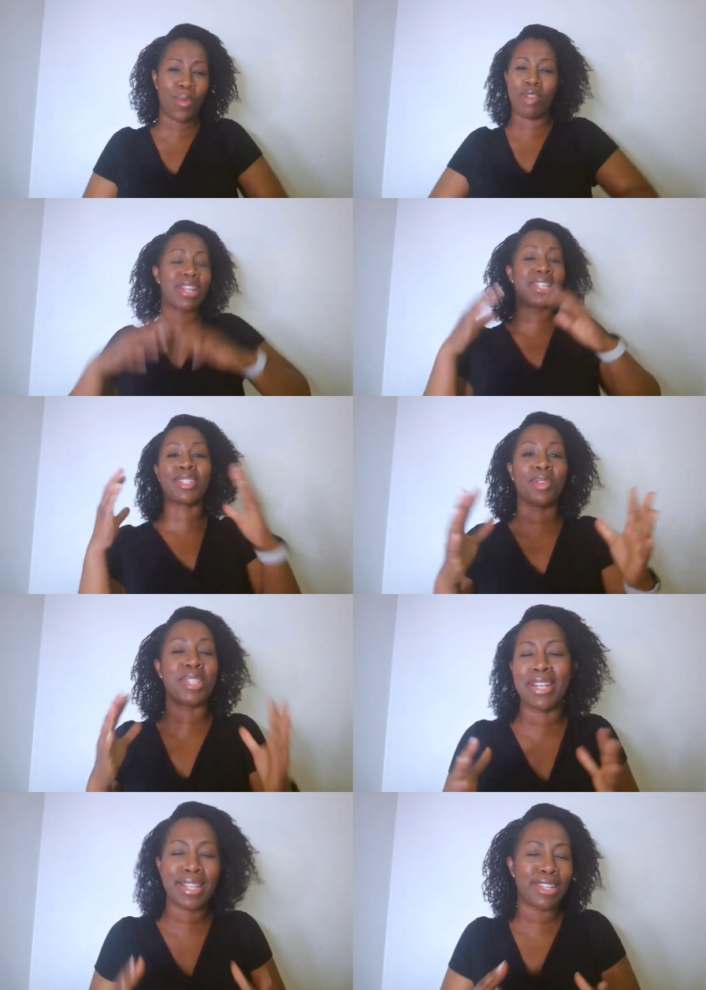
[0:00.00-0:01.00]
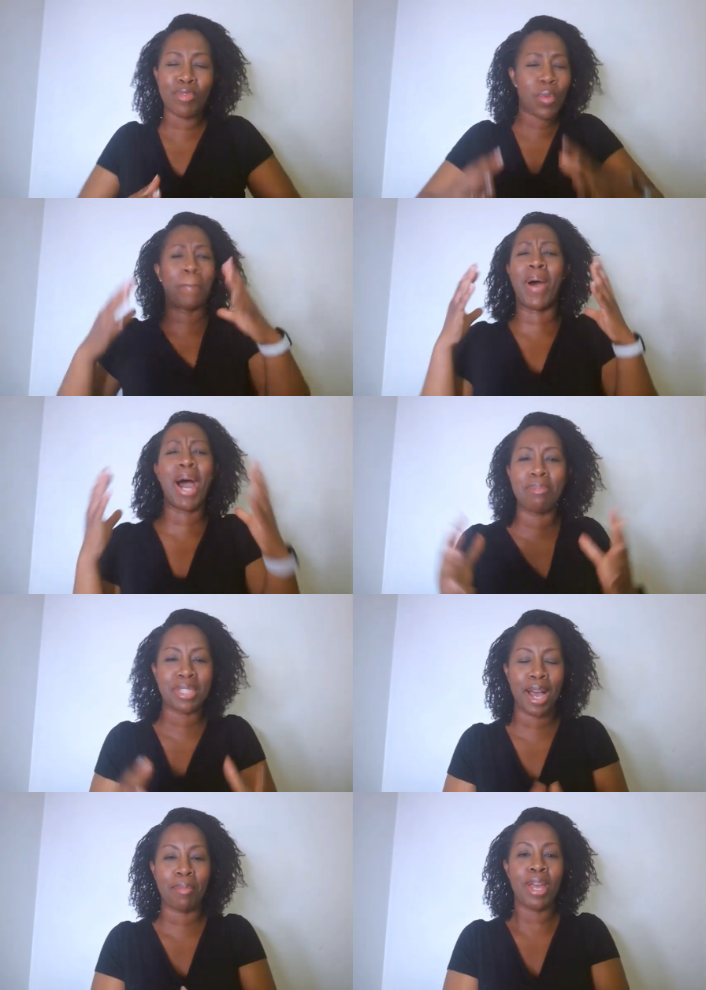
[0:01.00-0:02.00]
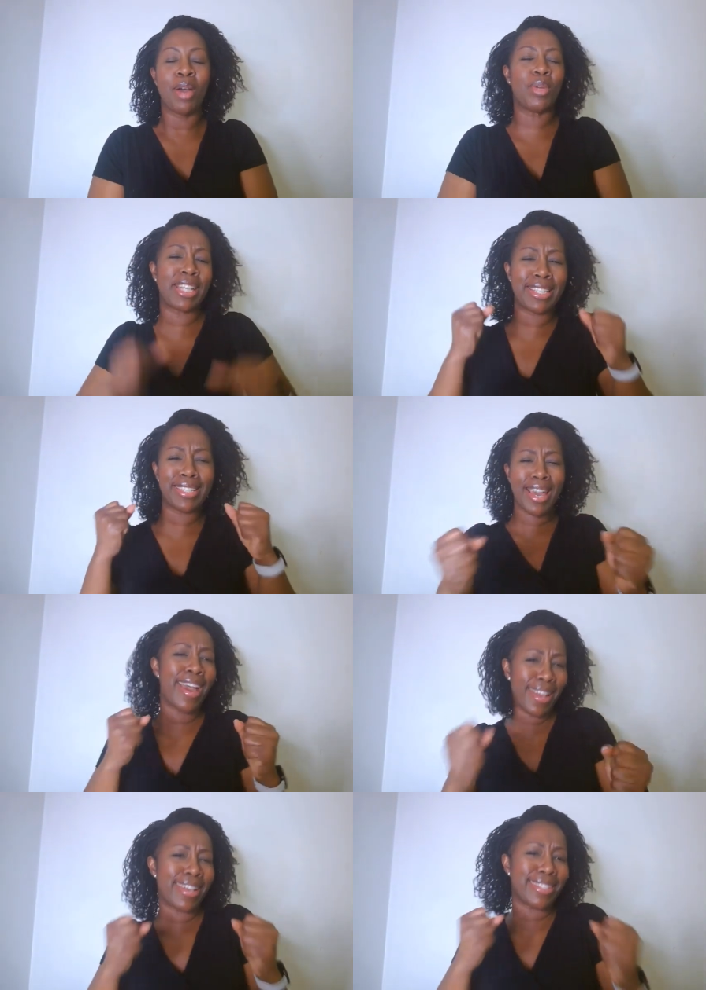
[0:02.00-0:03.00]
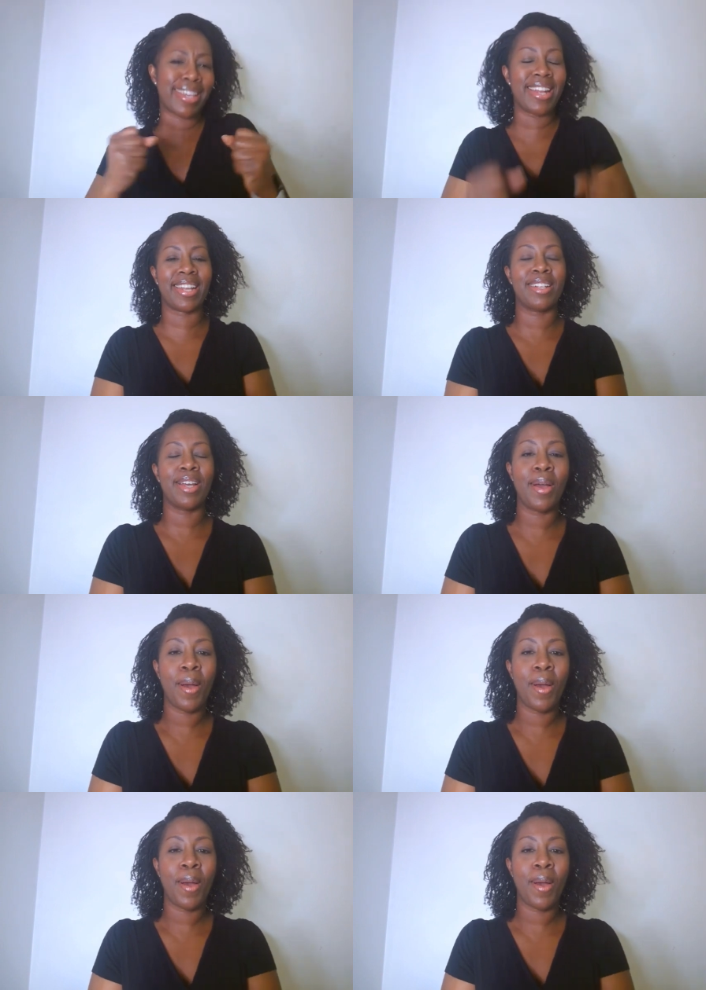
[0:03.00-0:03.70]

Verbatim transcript: We're ready to go to the next level. We're pumped up. We're like, yeah, let's get it.